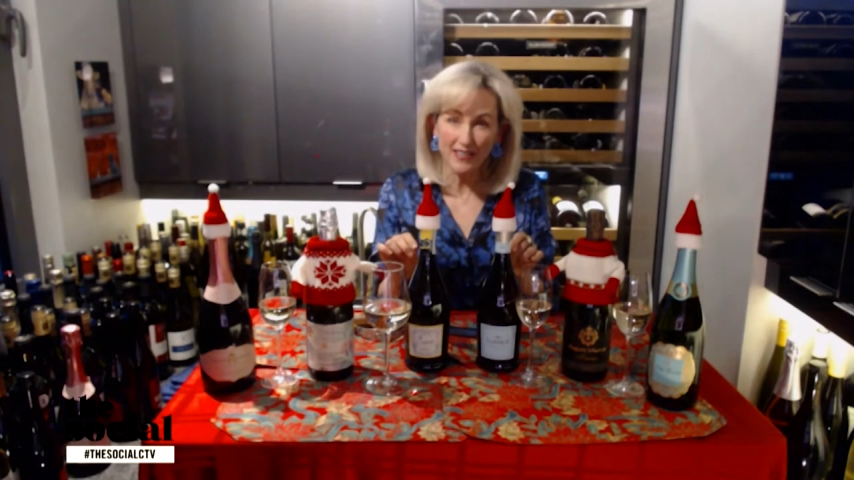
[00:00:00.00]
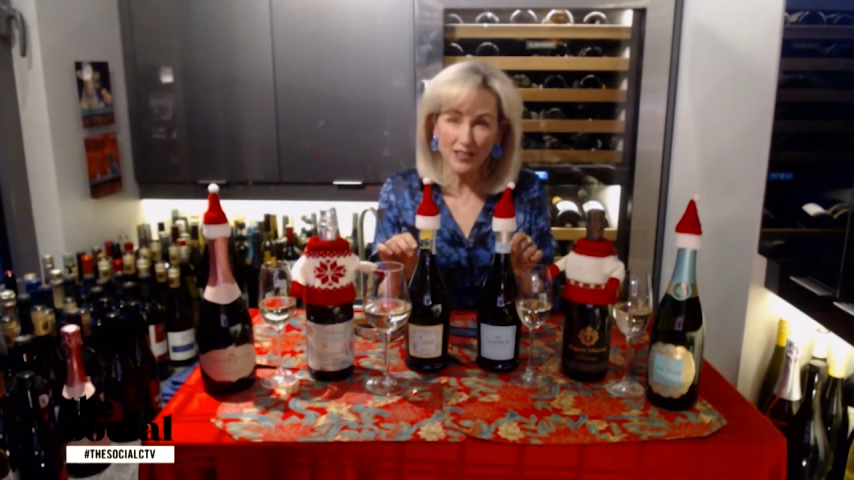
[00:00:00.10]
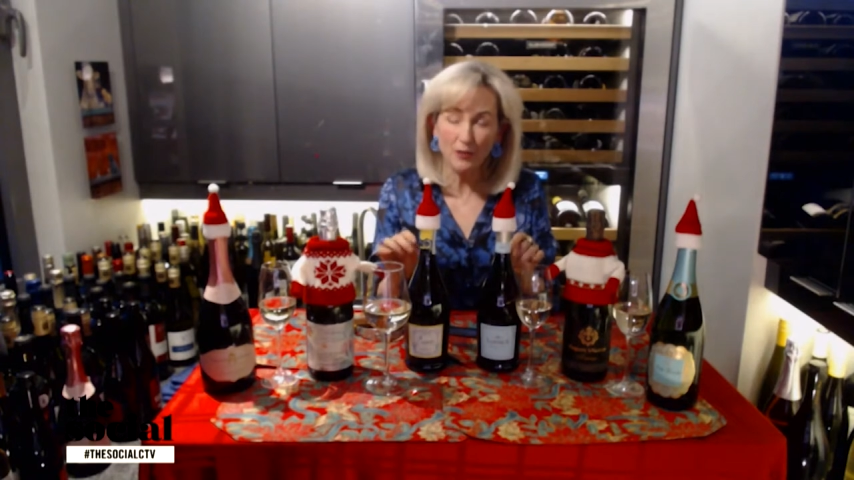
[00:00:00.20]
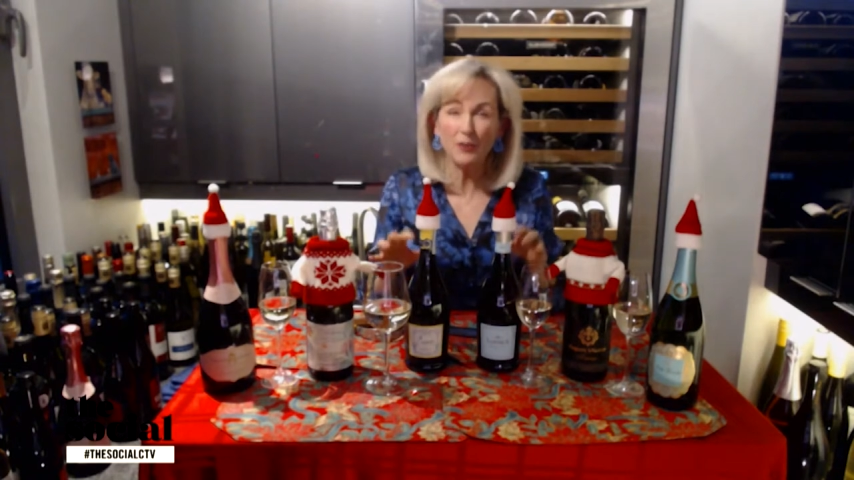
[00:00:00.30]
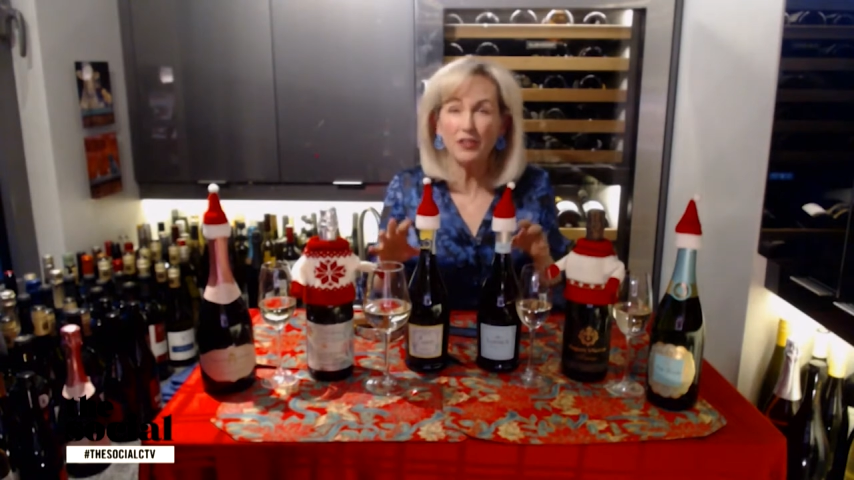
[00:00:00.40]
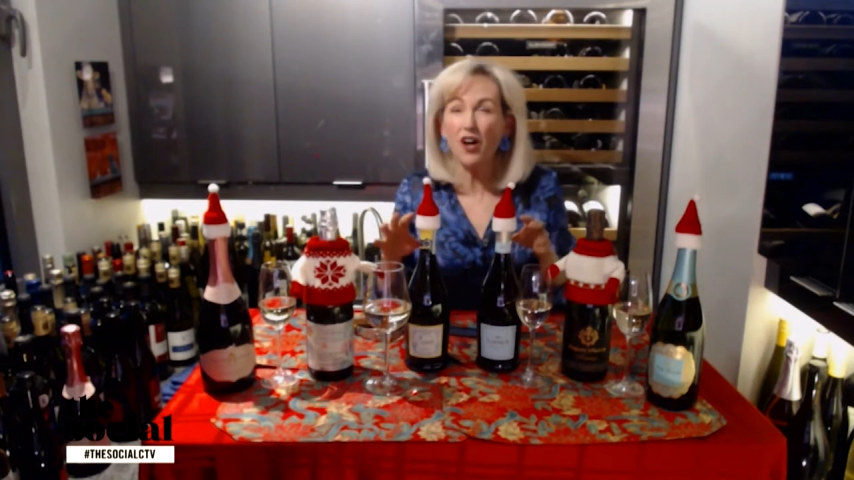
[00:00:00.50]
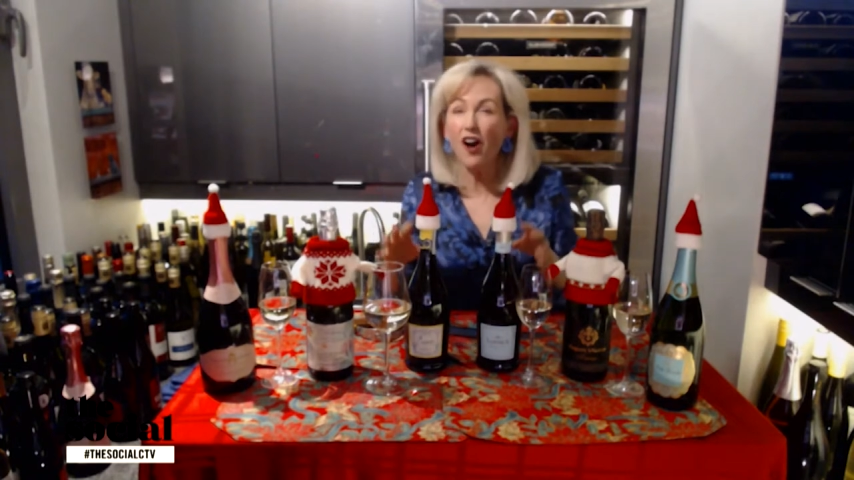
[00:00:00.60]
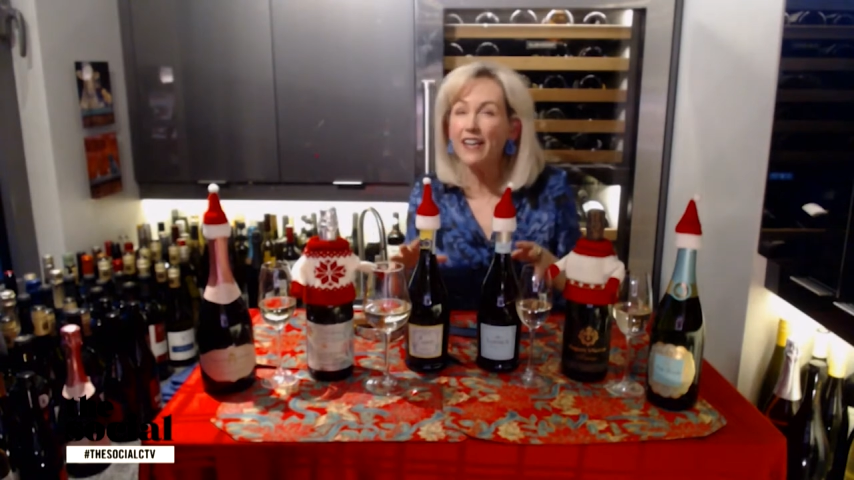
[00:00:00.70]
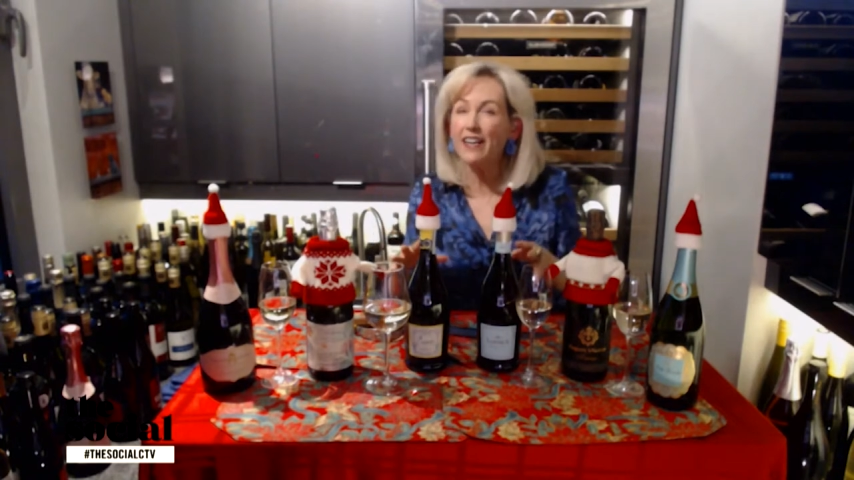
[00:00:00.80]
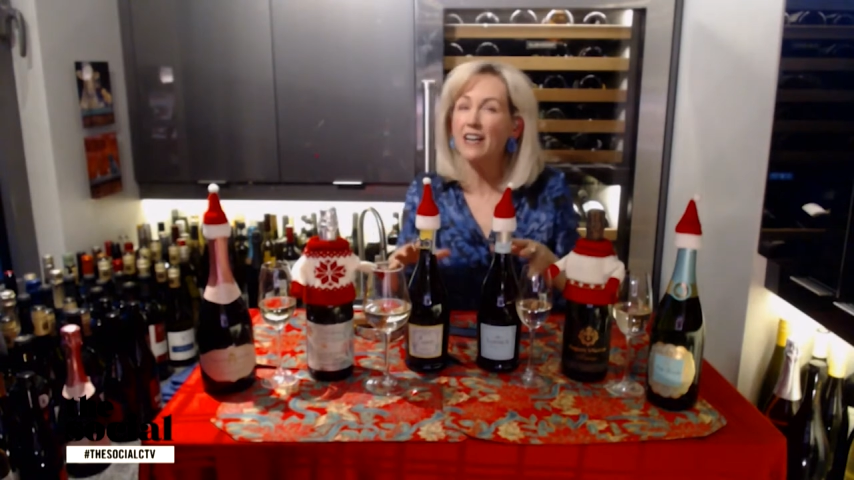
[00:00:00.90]
So we're
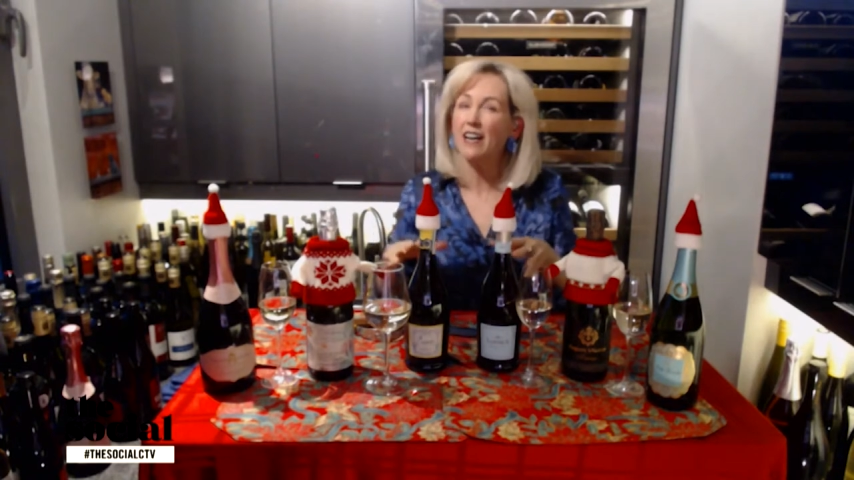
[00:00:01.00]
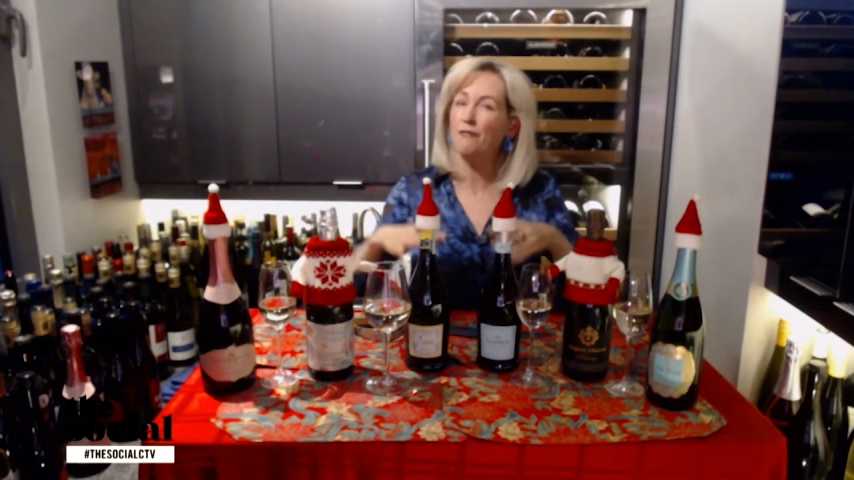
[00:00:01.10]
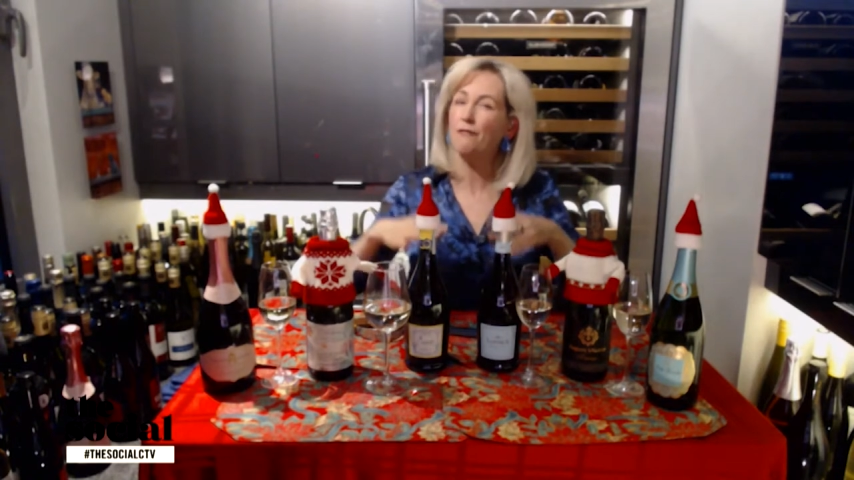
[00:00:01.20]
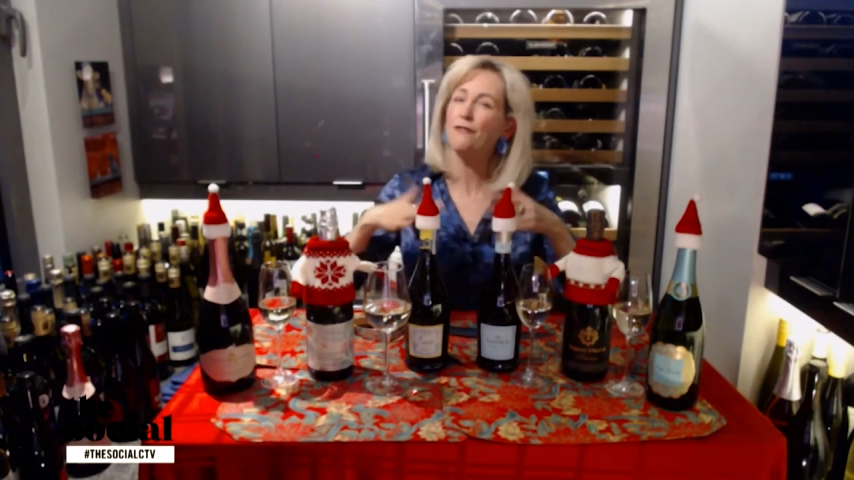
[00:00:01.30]
talking a